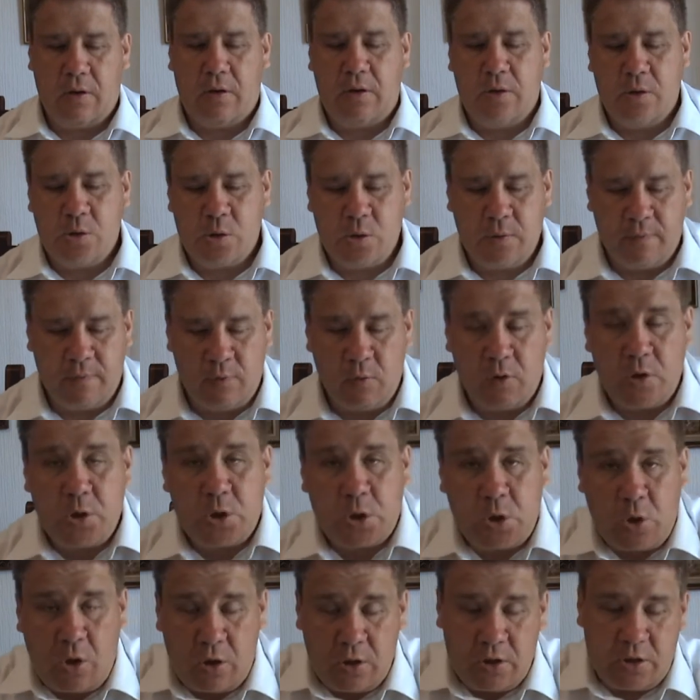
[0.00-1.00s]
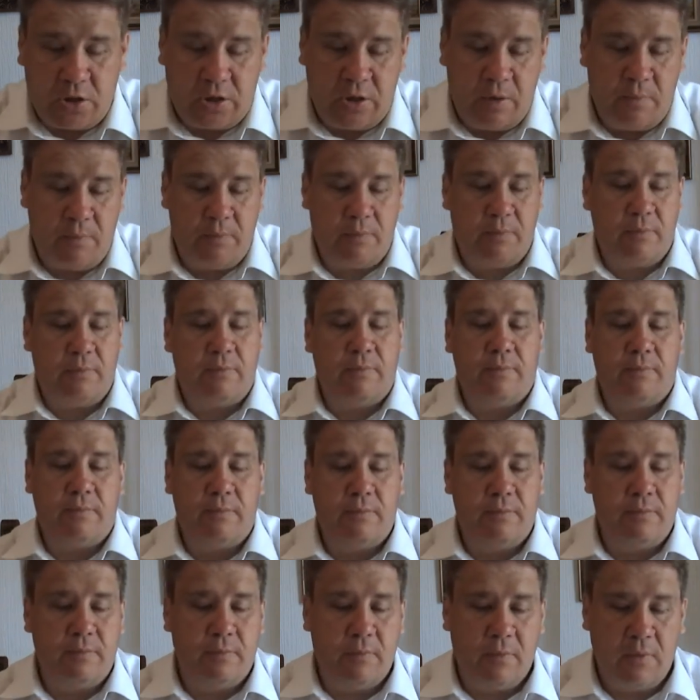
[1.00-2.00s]
So if you want scholarship,
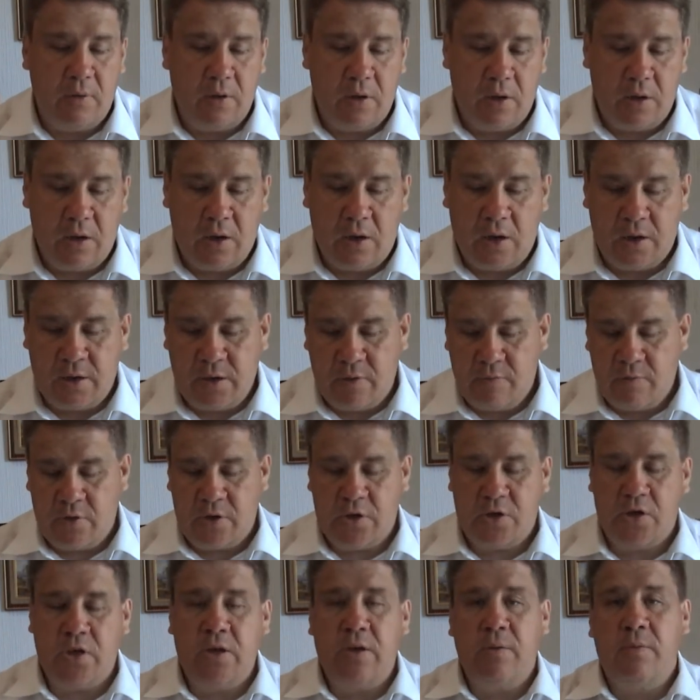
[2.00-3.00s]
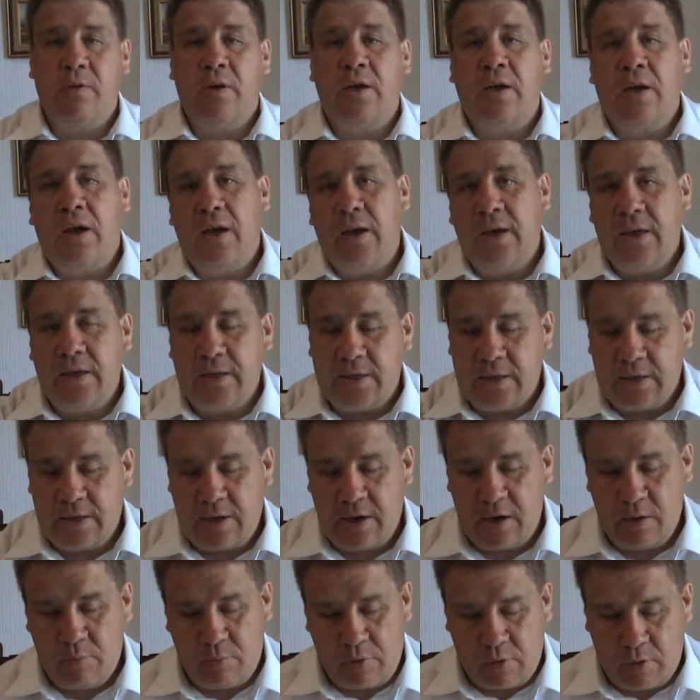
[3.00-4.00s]
Adnan Rashid, you're getting it
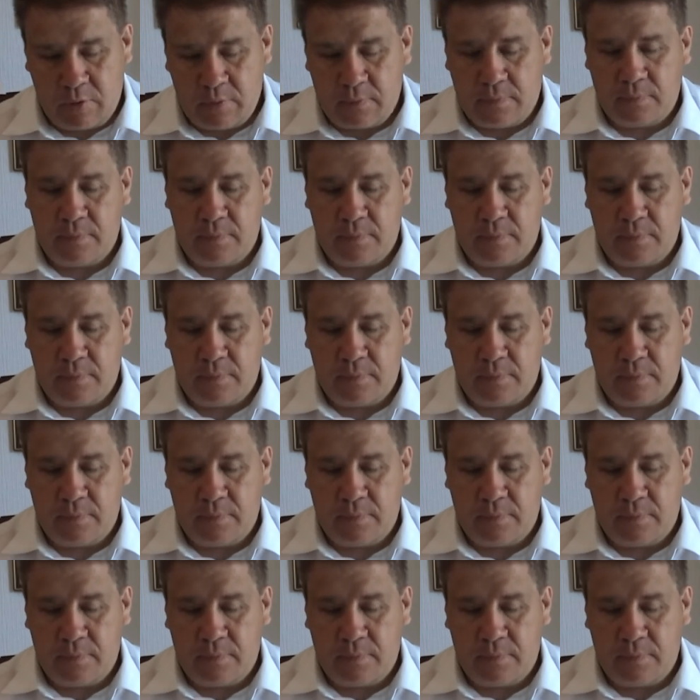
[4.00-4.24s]
today, bro.